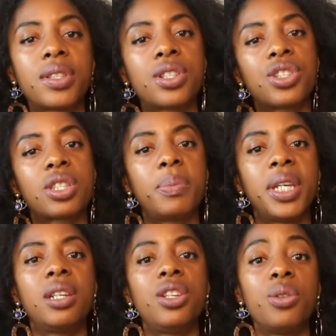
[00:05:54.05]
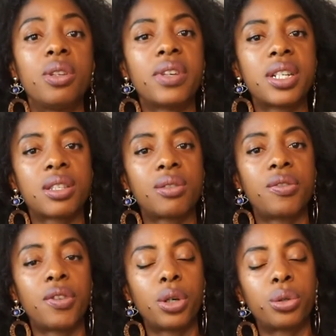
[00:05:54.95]
to just be in universal
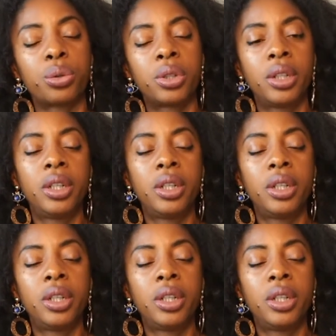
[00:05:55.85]
flow.